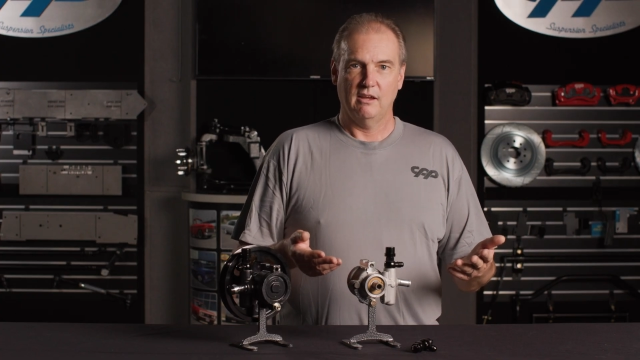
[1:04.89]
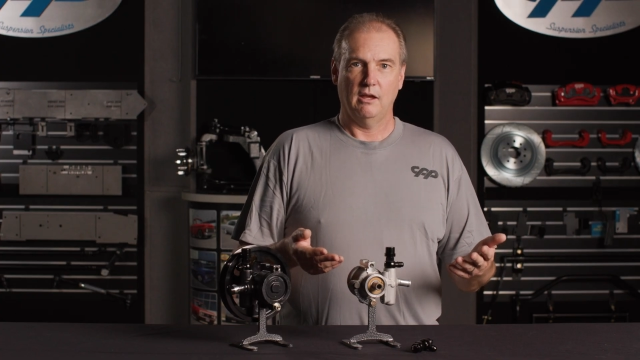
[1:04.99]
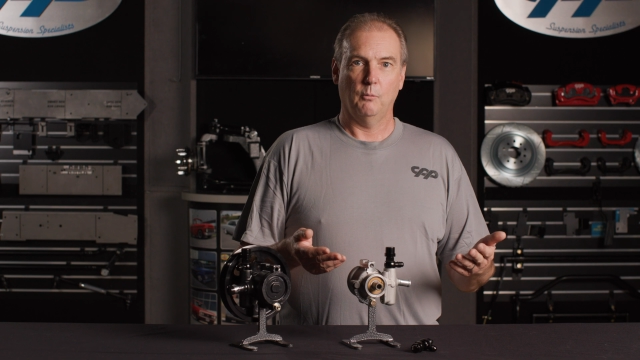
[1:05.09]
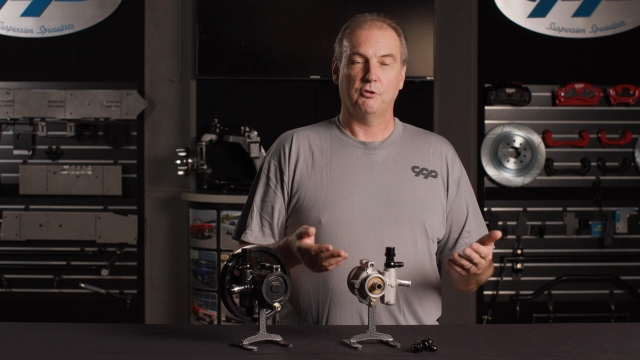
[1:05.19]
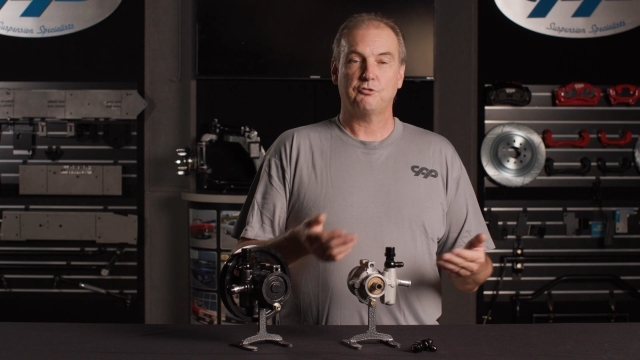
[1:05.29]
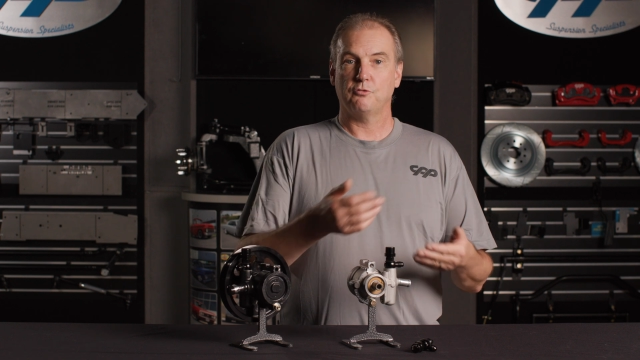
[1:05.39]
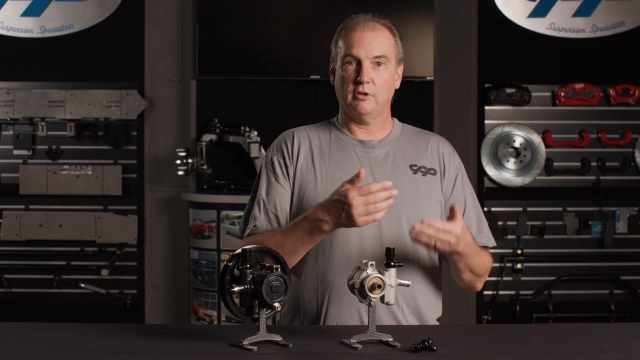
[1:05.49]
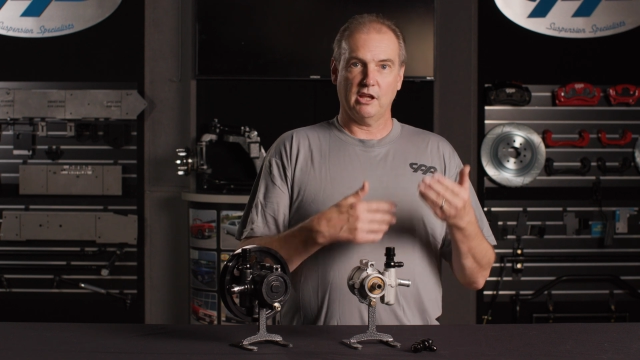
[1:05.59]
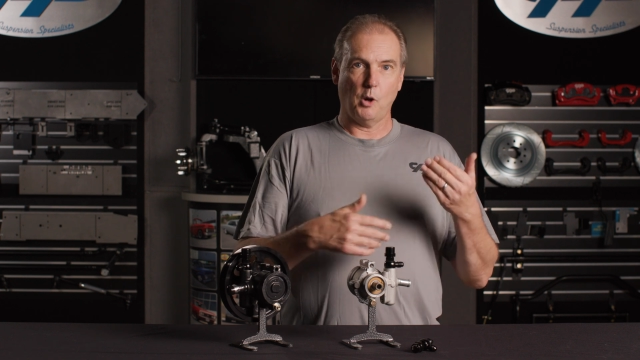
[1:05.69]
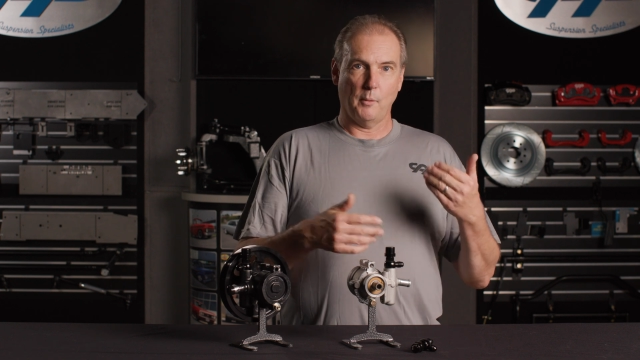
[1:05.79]
And what's
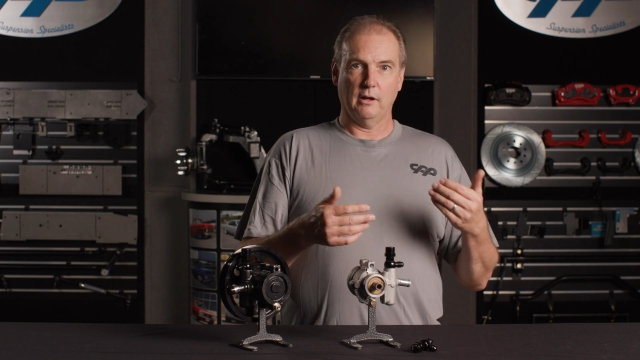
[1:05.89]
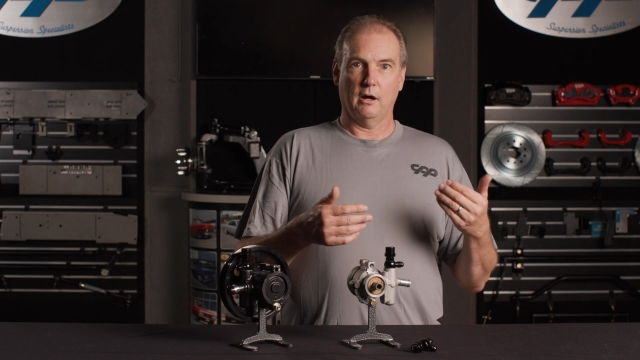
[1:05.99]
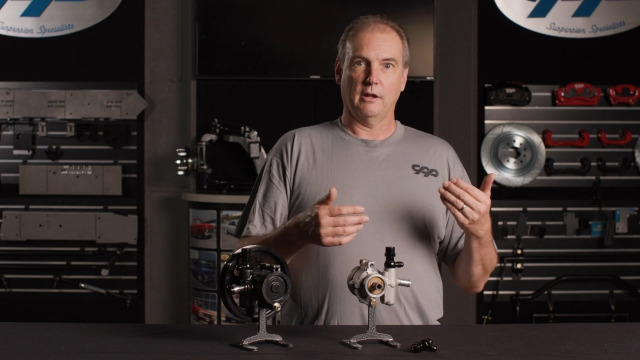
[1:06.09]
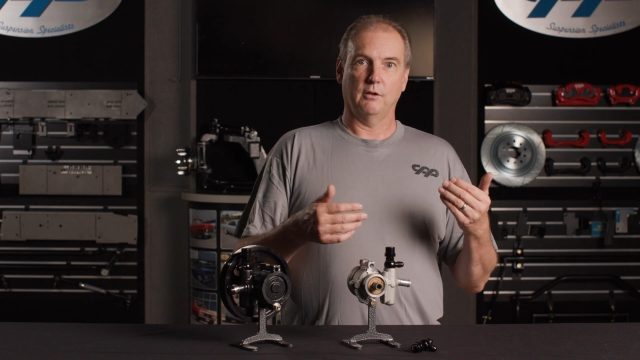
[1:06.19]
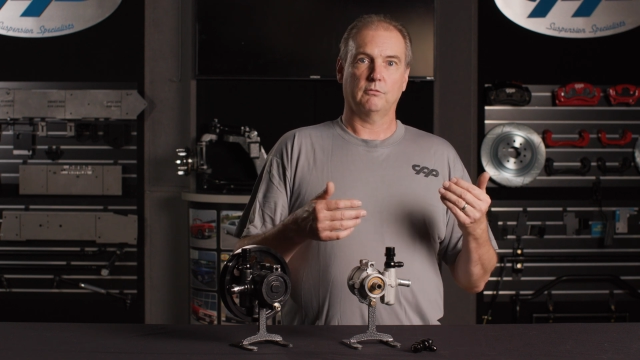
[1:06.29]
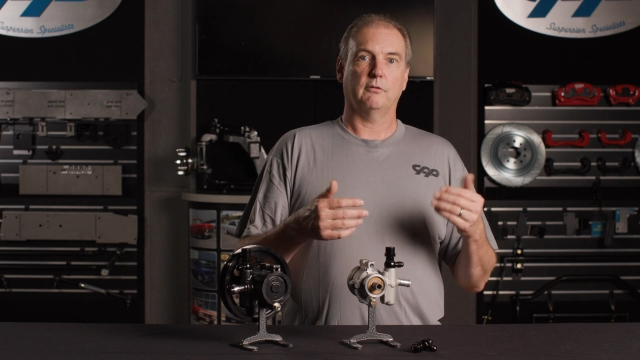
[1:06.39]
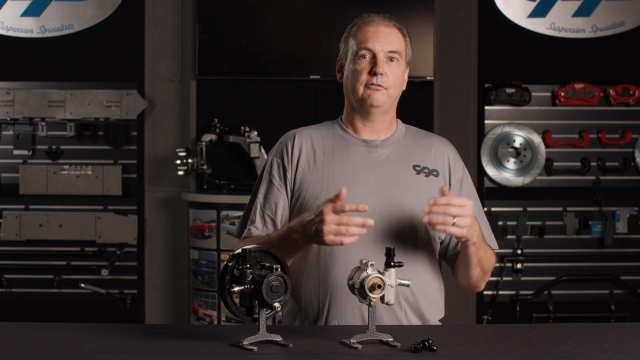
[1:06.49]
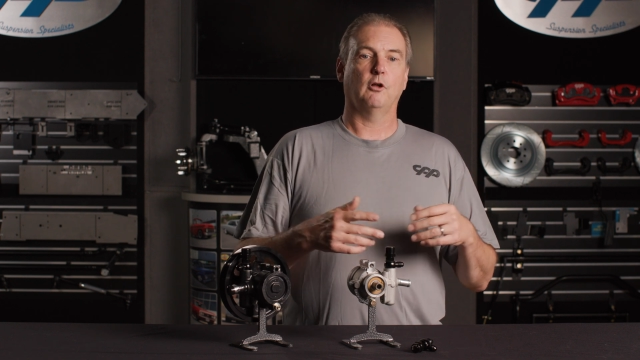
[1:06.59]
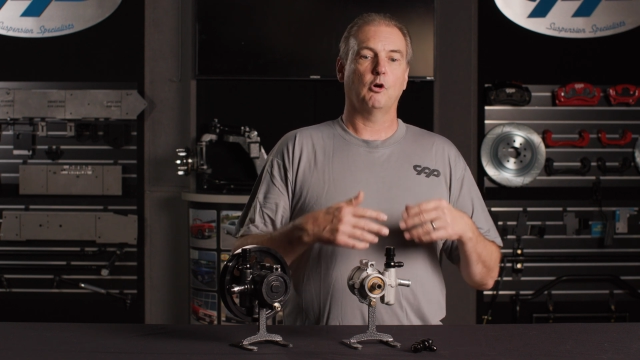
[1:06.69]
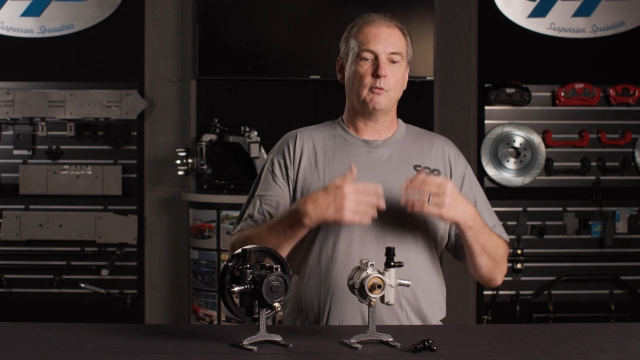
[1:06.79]
really going on is the
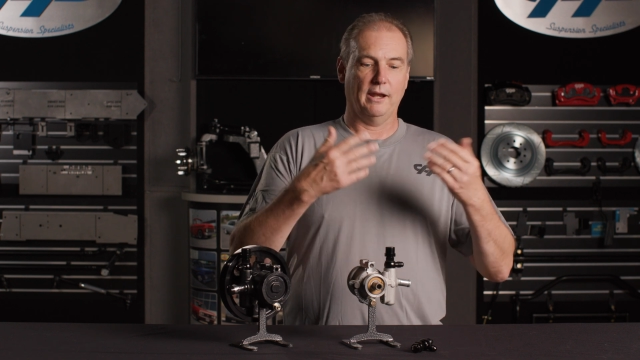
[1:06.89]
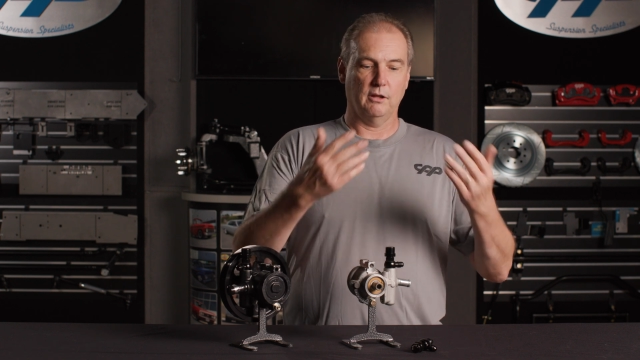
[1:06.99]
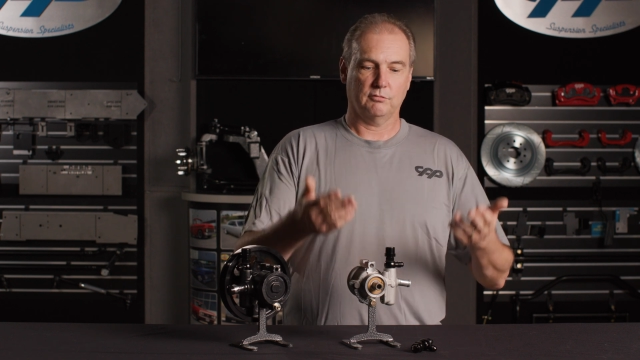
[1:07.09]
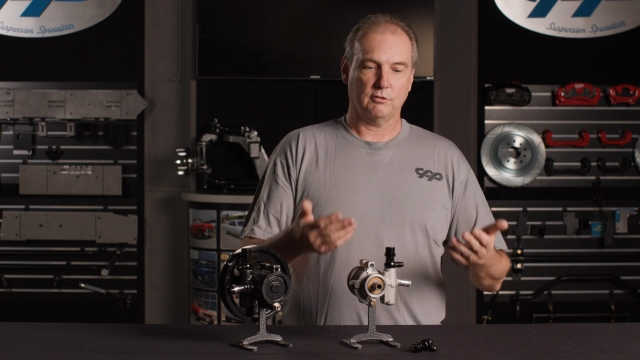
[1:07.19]
flow rate is